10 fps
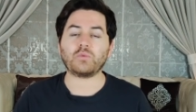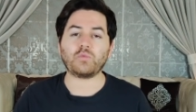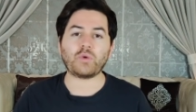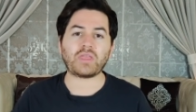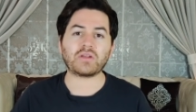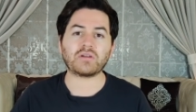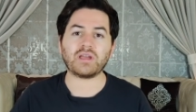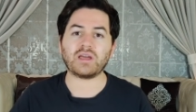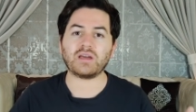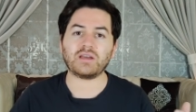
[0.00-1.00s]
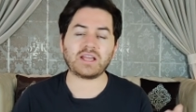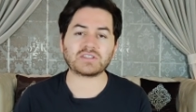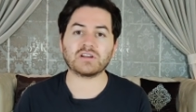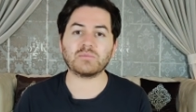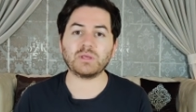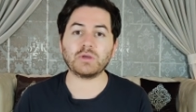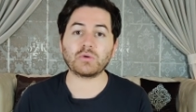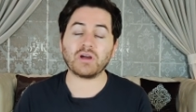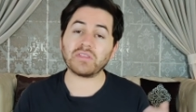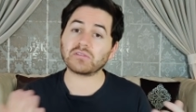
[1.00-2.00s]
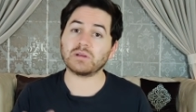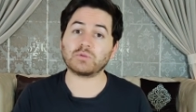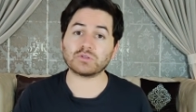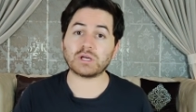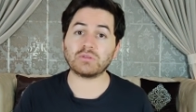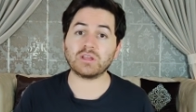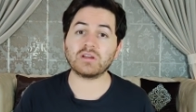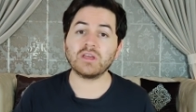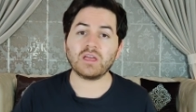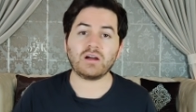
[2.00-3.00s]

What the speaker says: whether XRP or other cryptos out there